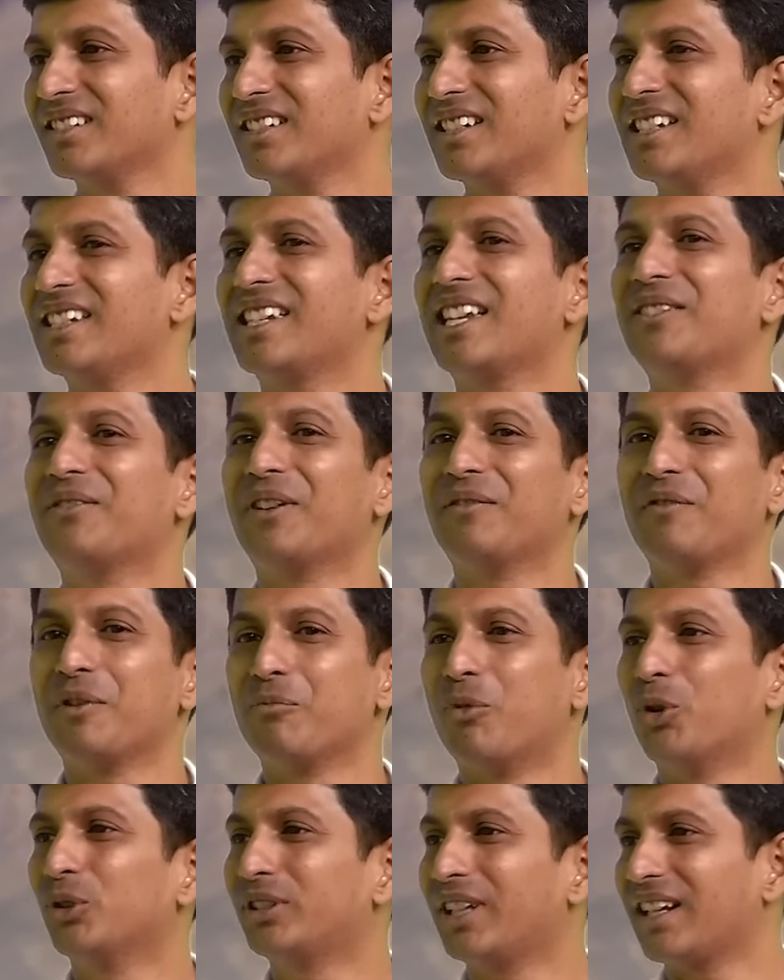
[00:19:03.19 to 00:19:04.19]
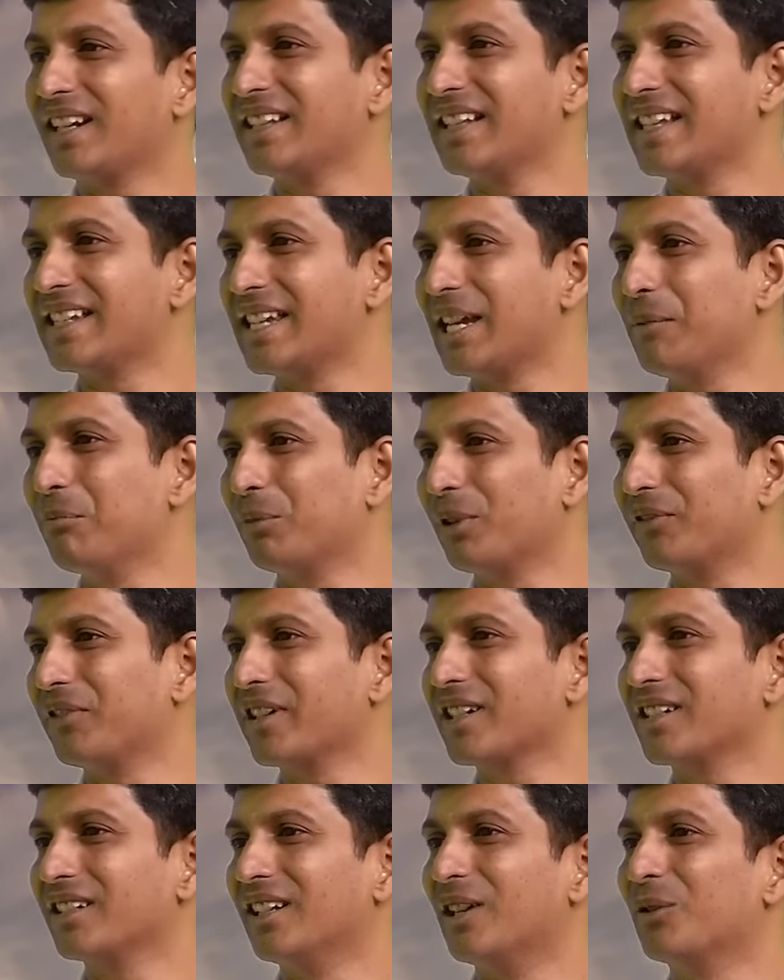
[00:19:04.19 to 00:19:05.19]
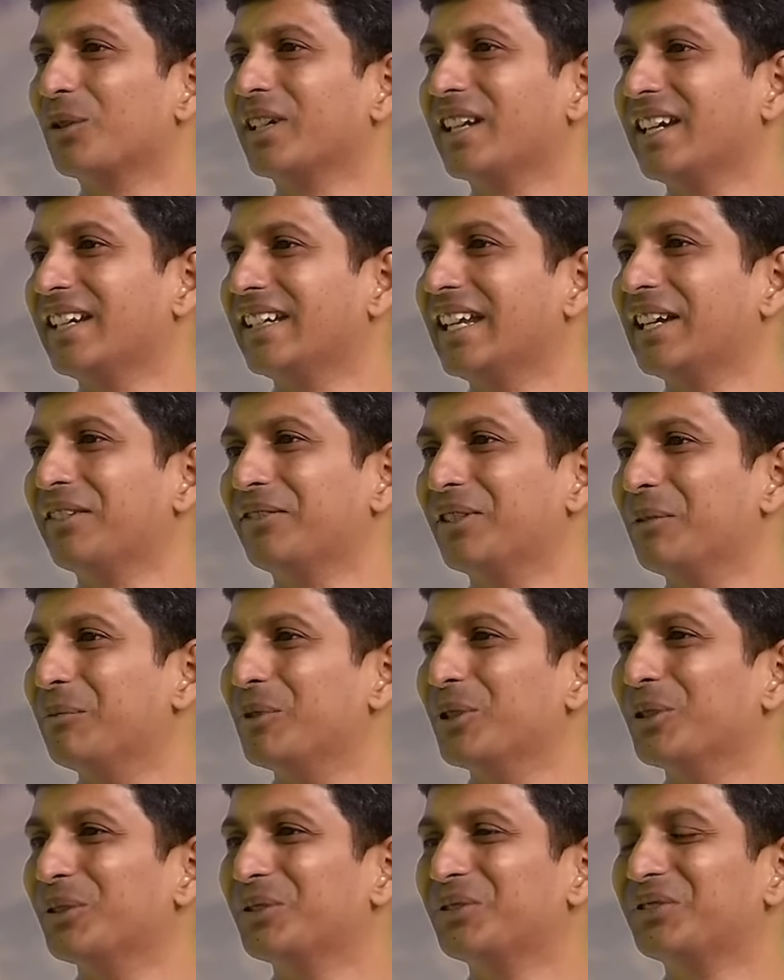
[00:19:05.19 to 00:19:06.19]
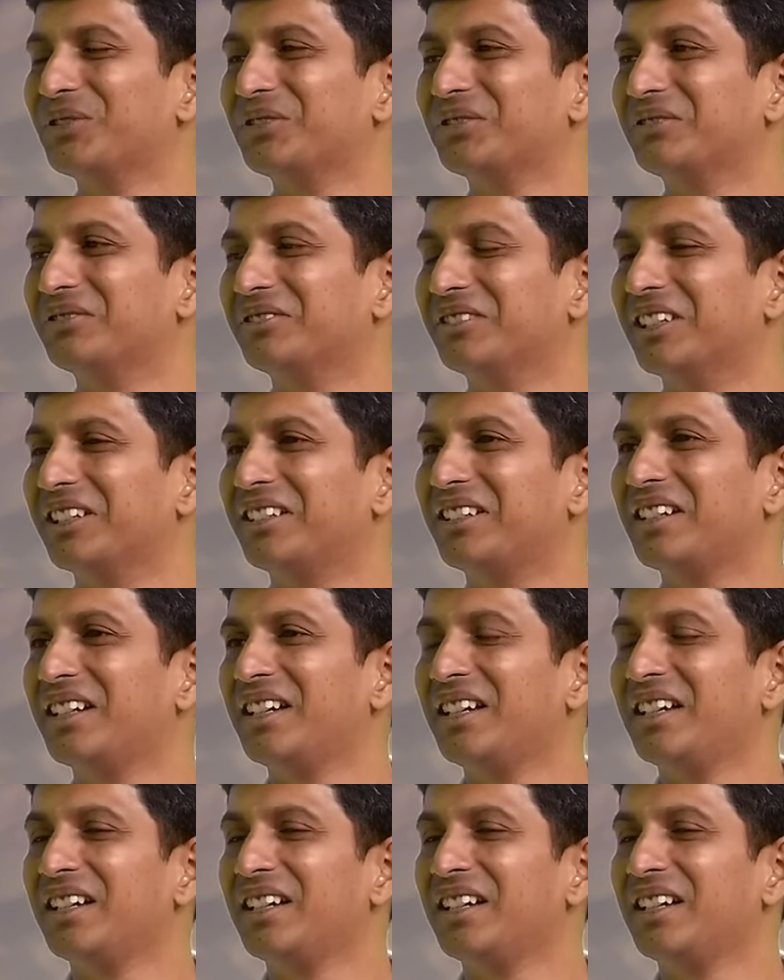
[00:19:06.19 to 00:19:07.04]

He says, when we both are in the same profession, how can I take from you? Right?